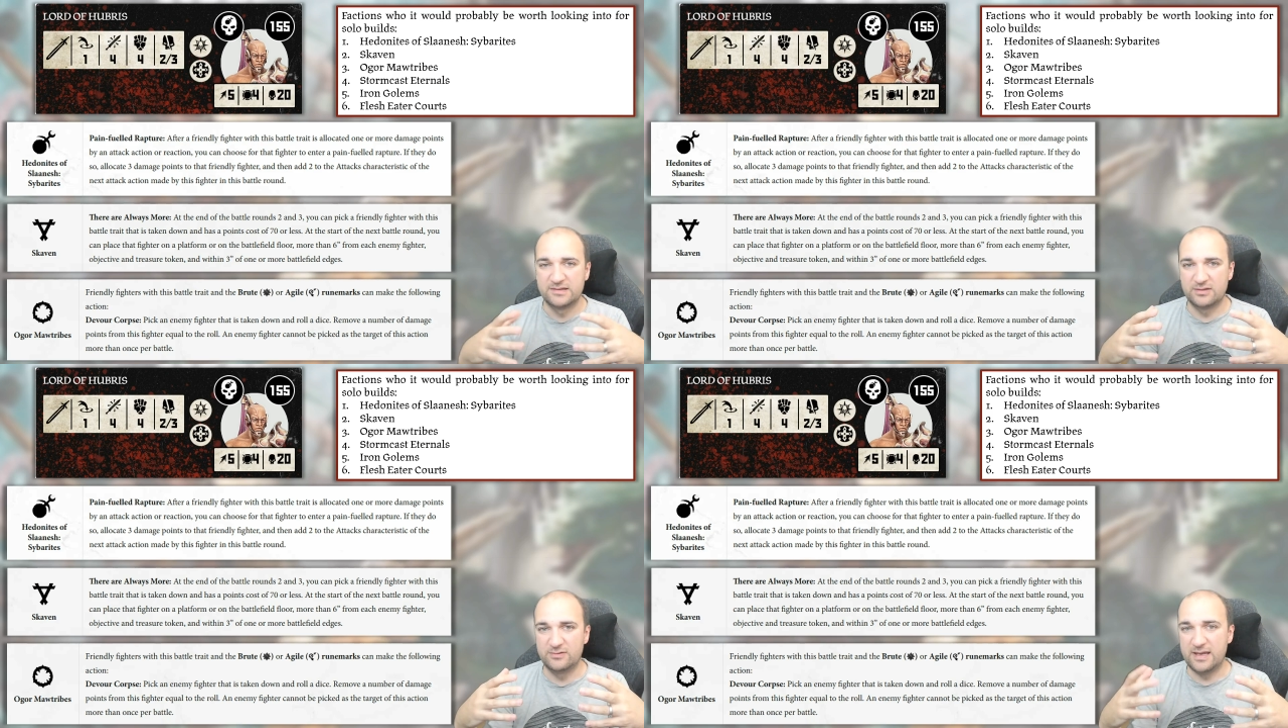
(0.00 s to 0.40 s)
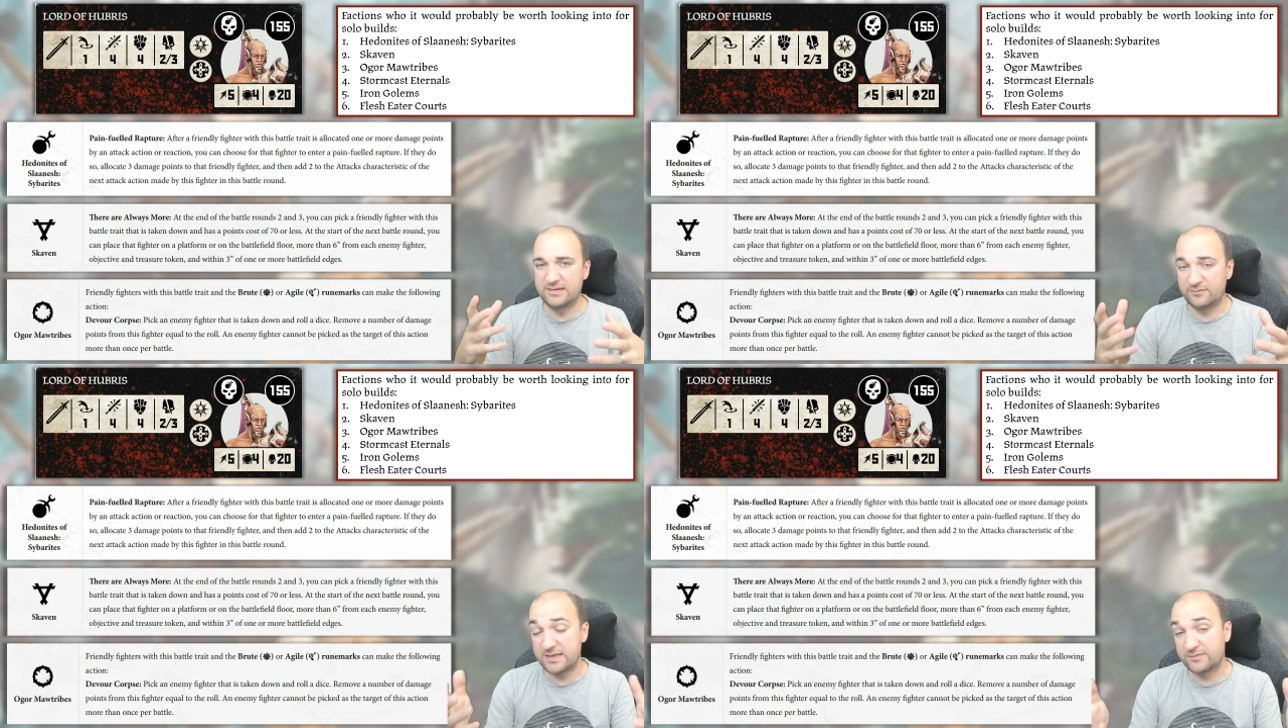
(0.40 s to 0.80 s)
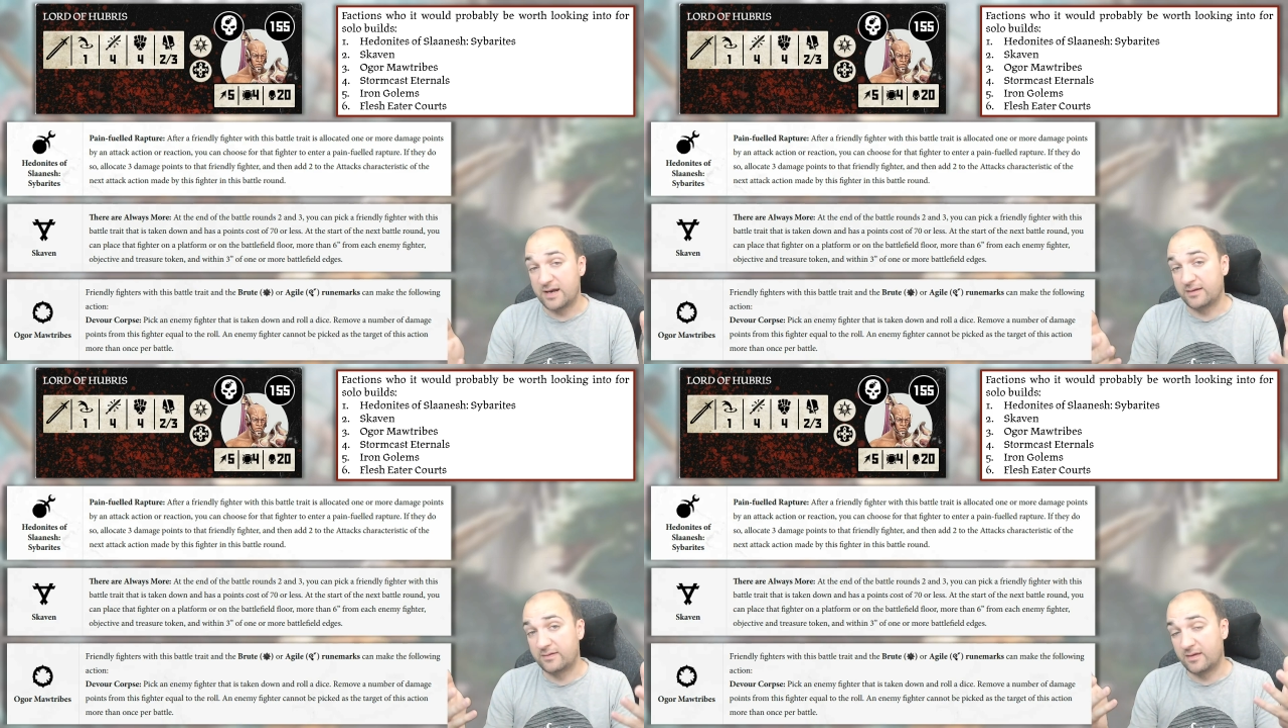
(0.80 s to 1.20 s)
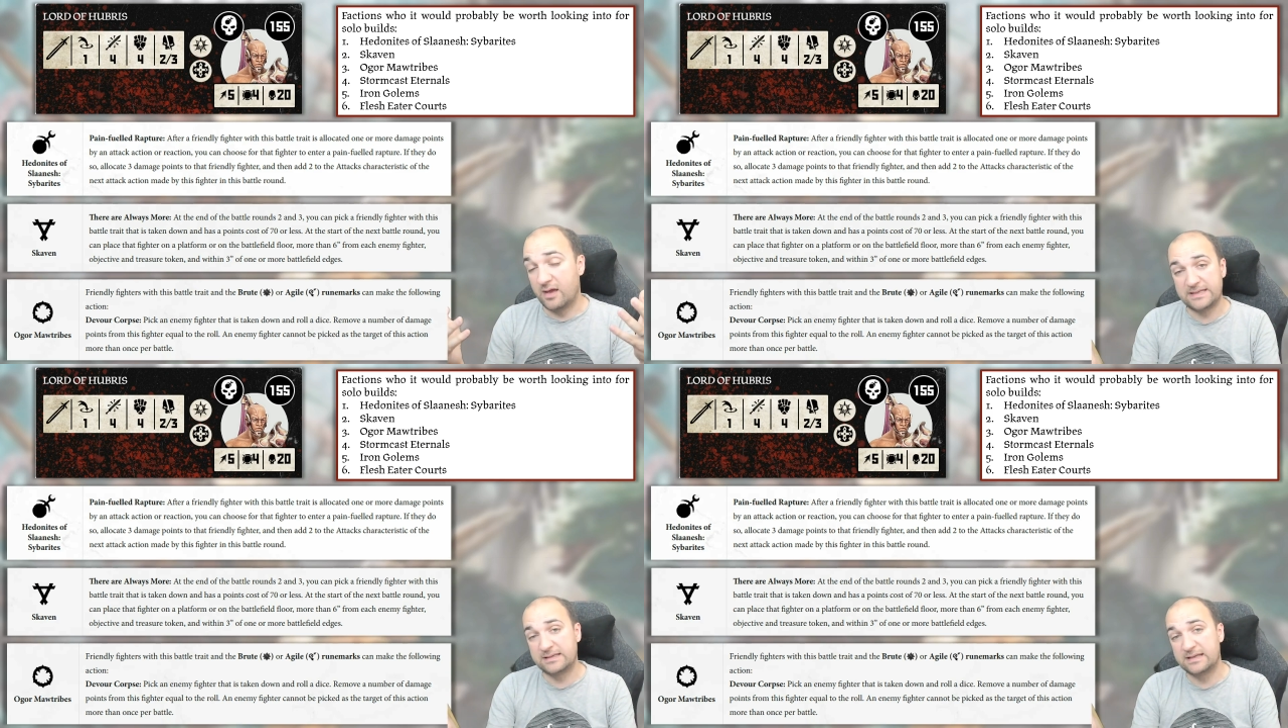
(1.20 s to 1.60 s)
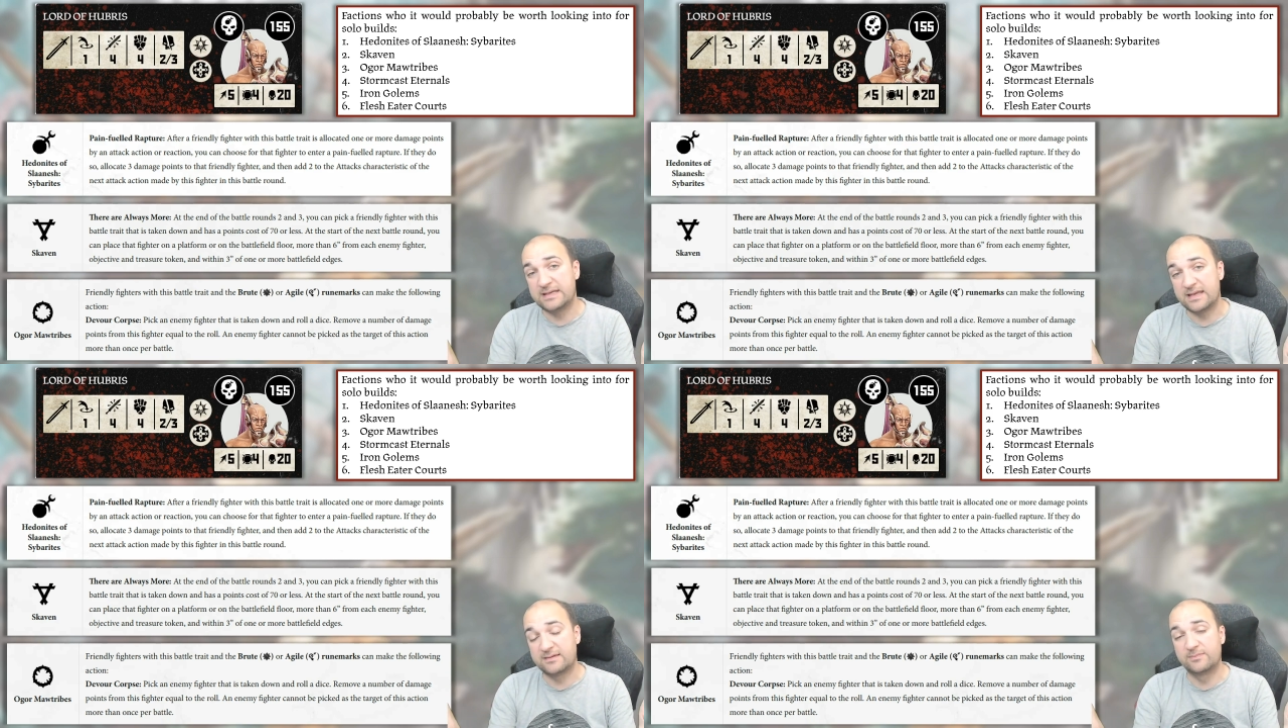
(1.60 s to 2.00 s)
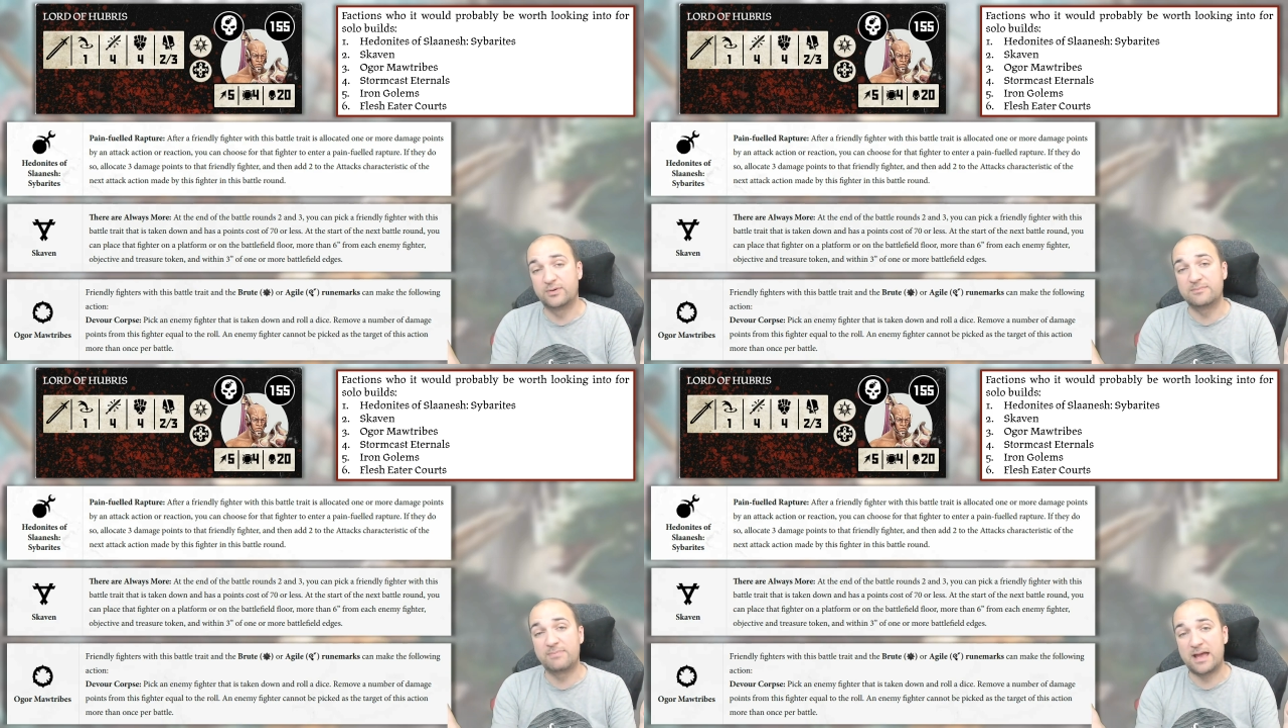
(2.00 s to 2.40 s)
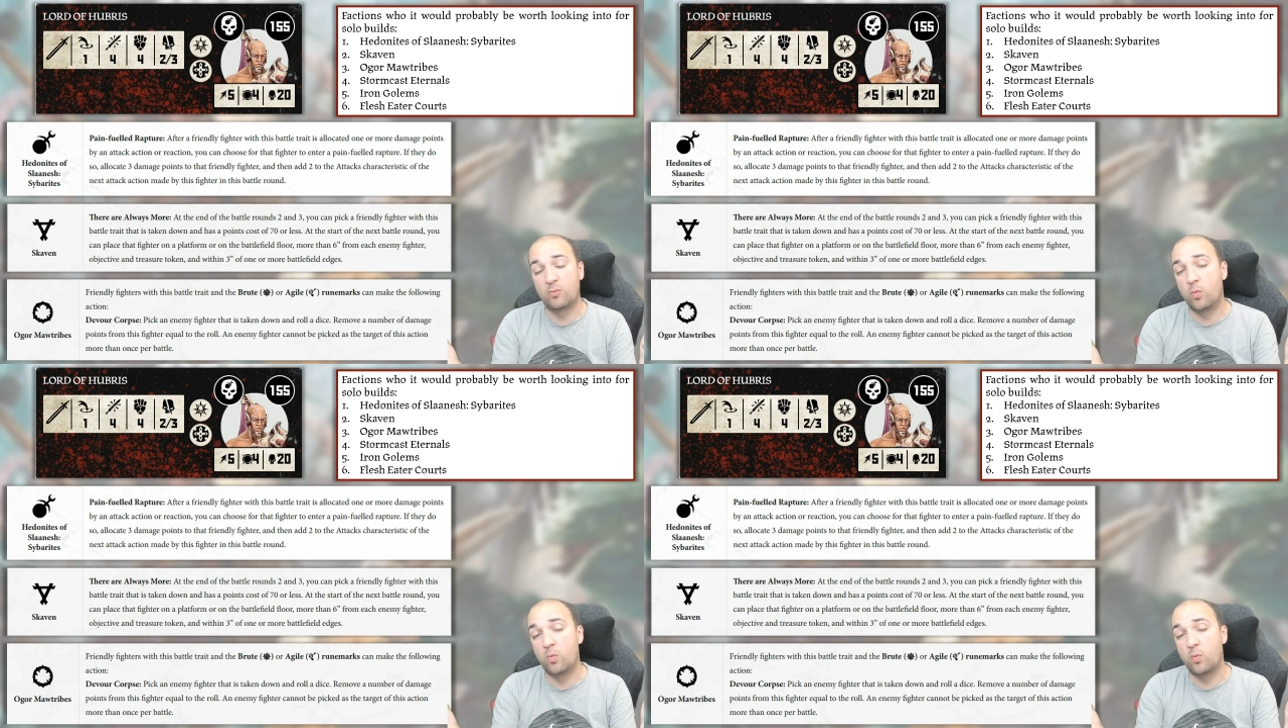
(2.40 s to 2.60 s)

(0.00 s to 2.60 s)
So it's a resurrect, and basically get to bring back